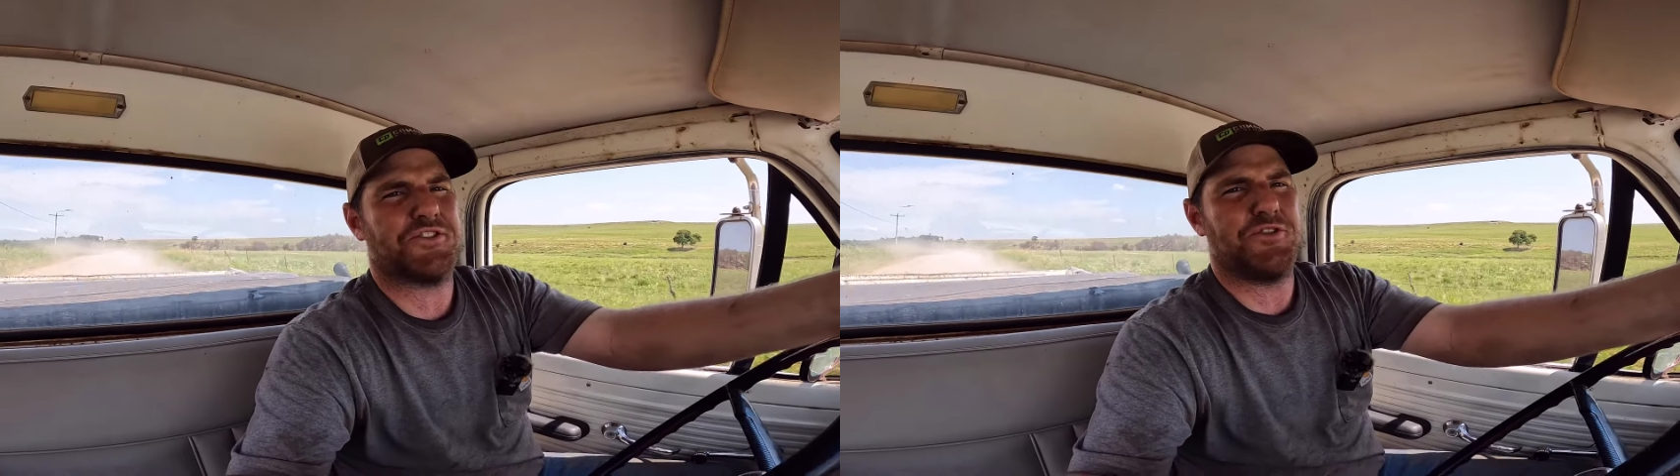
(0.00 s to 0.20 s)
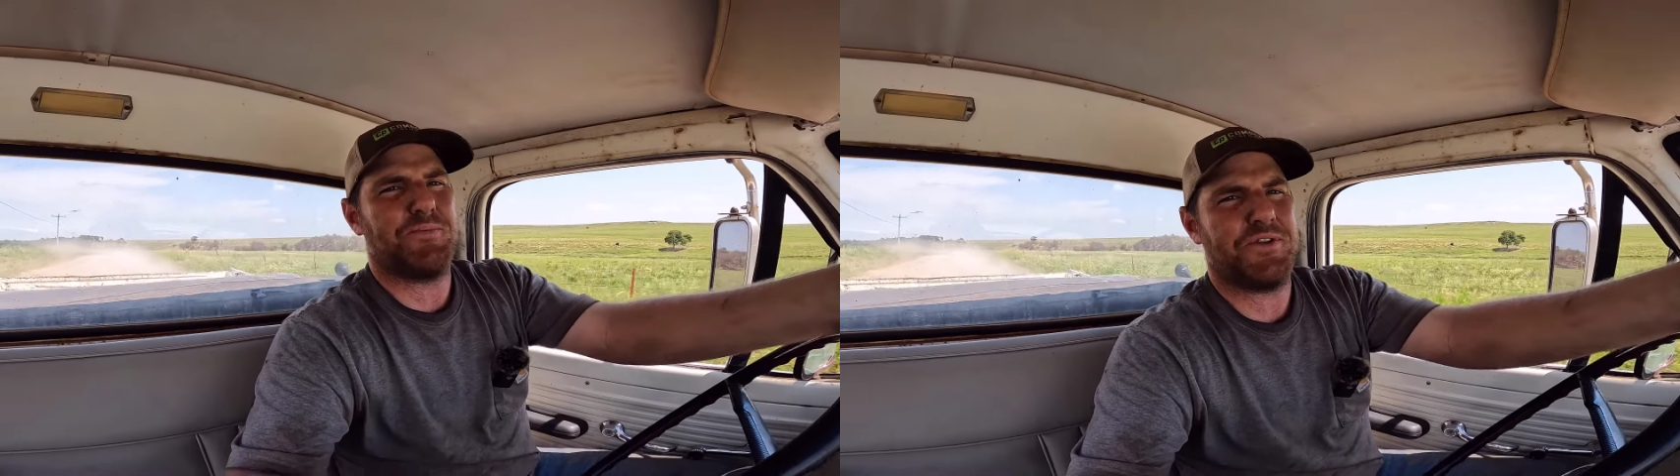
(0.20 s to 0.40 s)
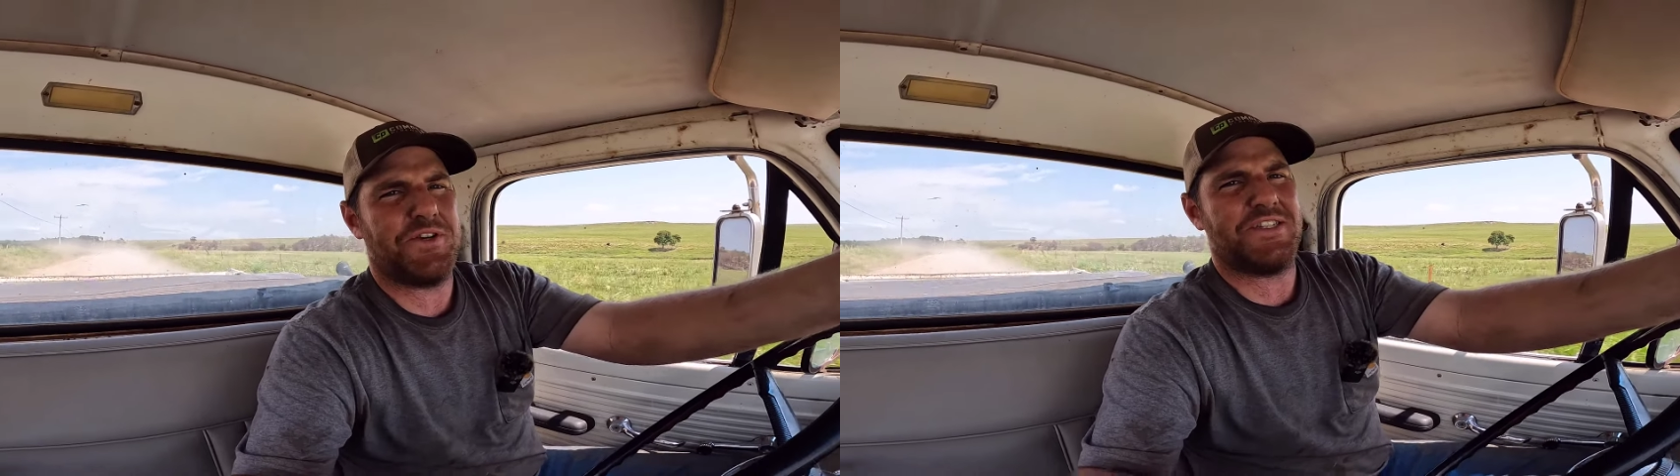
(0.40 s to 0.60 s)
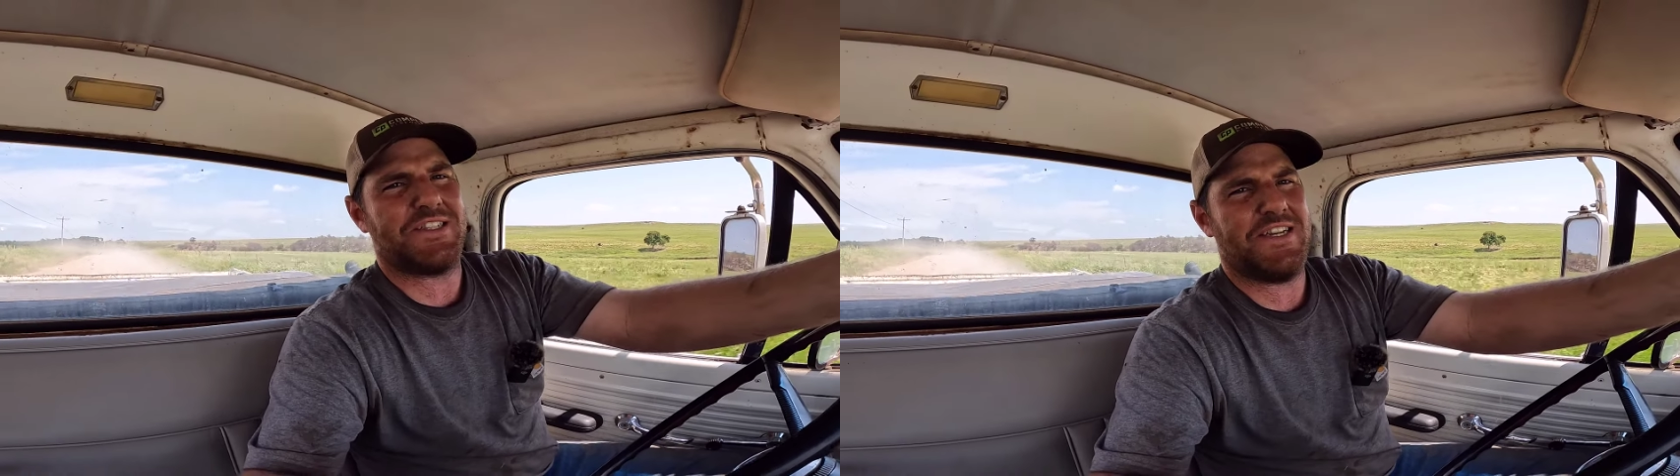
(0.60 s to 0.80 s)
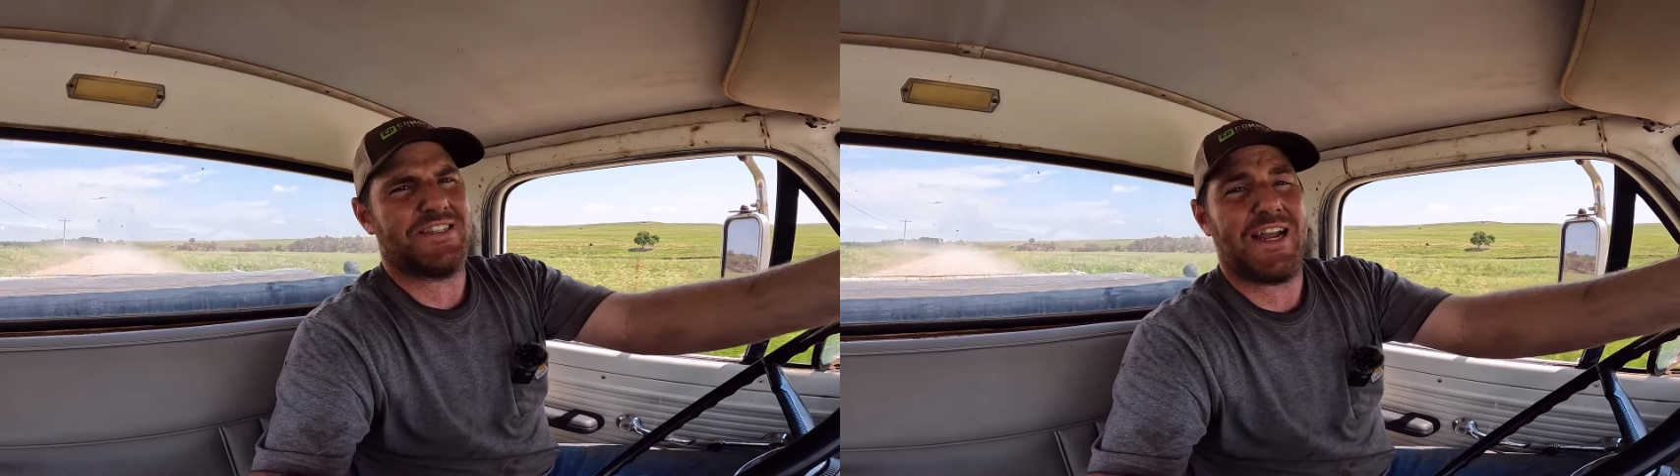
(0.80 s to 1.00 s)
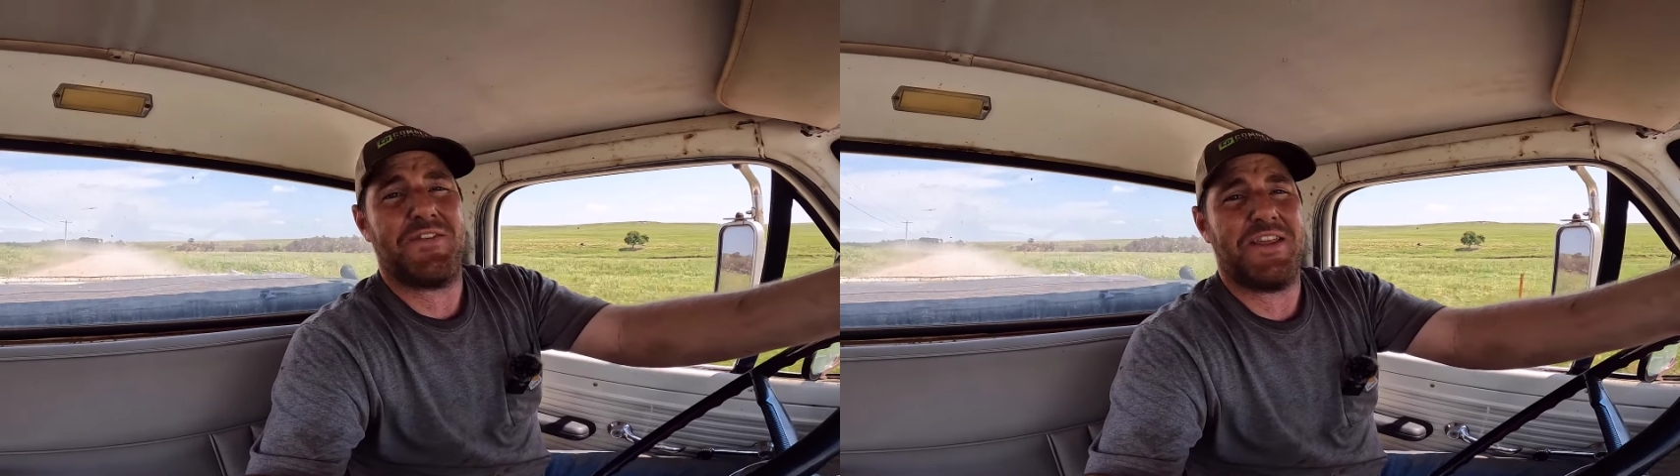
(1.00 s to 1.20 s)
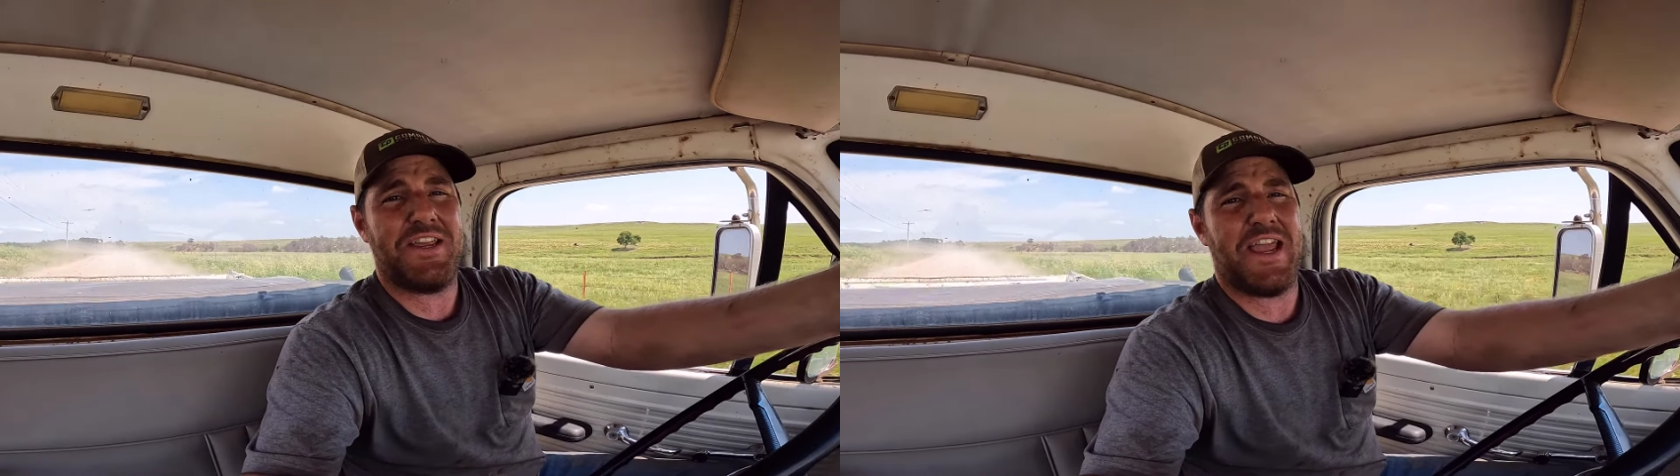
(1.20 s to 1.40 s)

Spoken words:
Super Duty seats out of the